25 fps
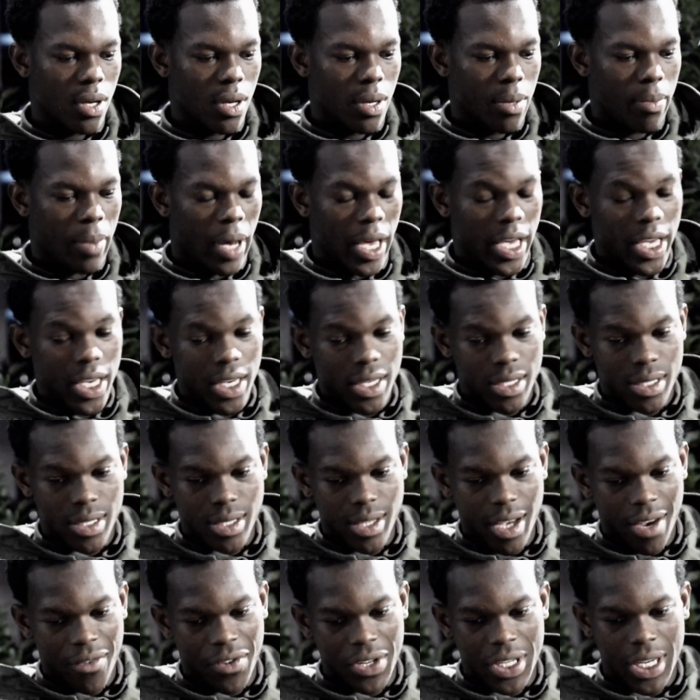But he is
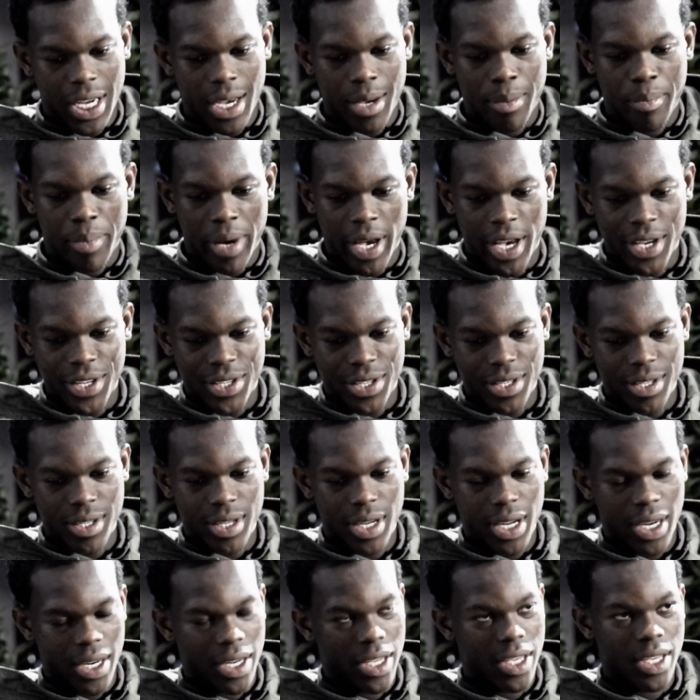every time patient
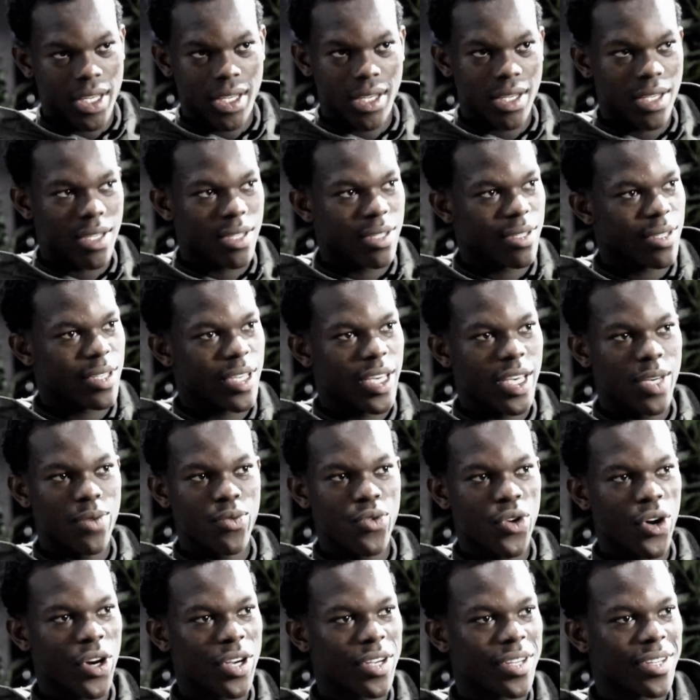and he keep
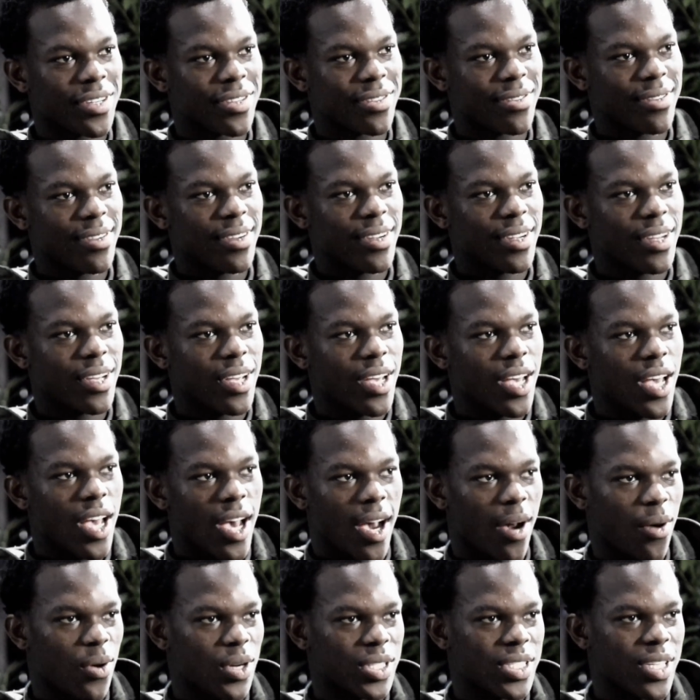working.
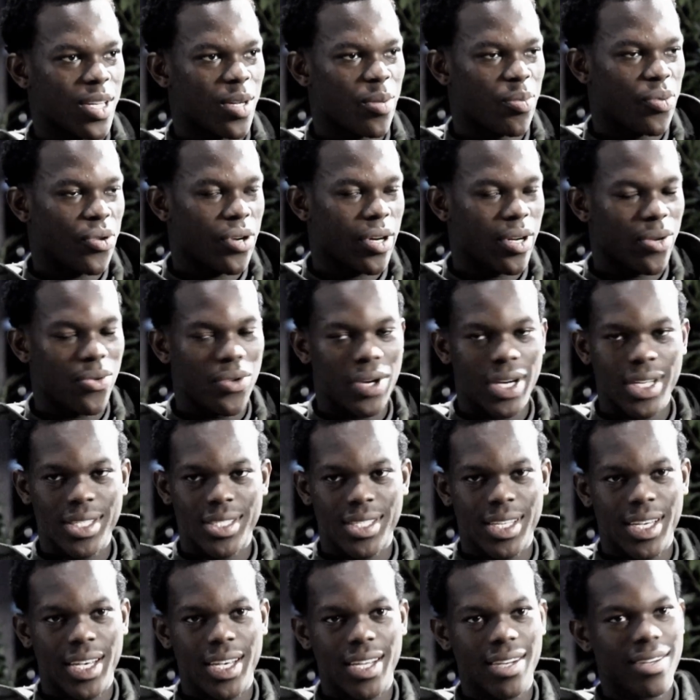I was at a point where I
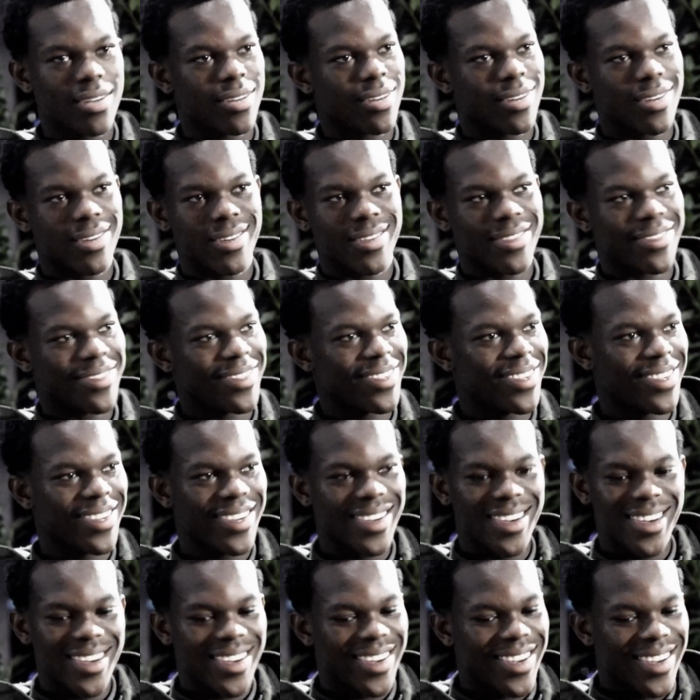said,
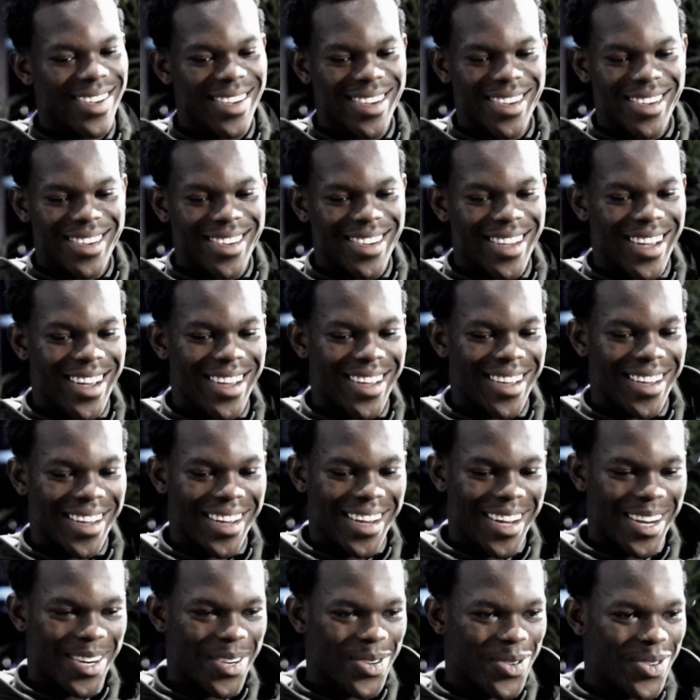
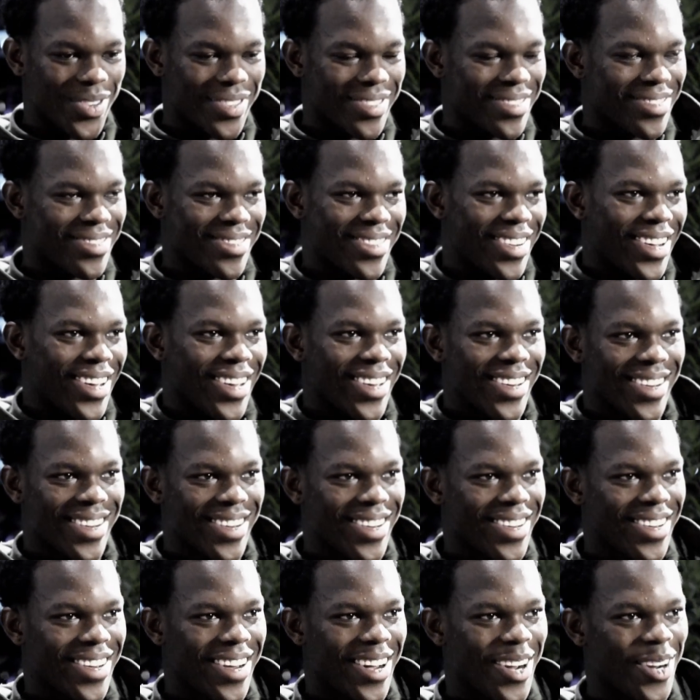I don't
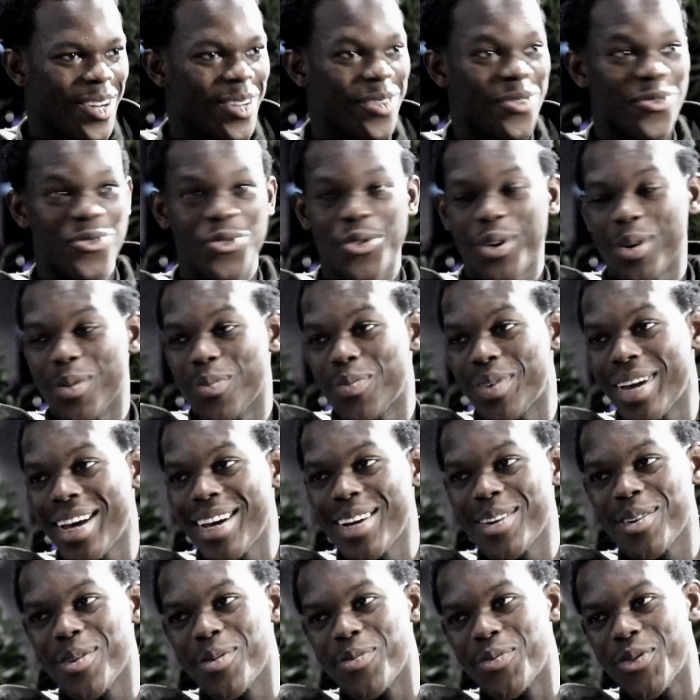even want to play
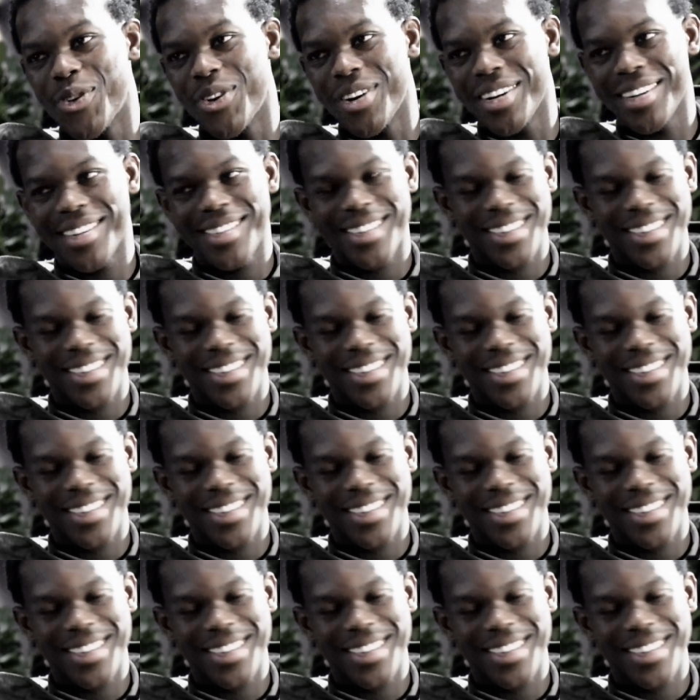no more.